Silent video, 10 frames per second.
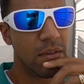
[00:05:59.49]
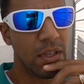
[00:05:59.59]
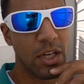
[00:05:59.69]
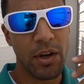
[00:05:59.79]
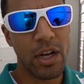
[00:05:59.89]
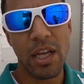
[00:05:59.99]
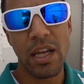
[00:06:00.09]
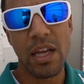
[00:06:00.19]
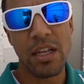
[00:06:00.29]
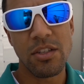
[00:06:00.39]
you know, it,
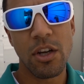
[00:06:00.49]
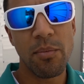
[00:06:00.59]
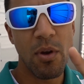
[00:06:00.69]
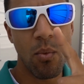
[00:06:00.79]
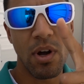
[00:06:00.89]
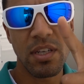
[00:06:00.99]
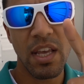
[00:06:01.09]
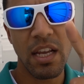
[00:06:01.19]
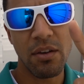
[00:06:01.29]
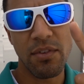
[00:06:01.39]
it, it, took me one
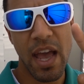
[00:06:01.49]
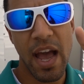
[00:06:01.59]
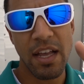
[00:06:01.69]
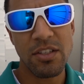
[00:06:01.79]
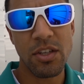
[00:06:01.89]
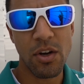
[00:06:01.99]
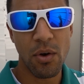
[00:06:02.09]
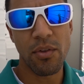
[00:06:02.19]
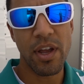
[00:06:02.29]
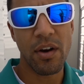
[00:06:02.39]
tank of gas to
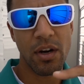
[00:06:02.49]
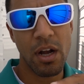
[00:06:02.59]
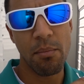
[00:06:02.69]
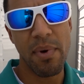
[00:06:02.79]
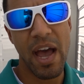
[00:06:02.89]
go there and come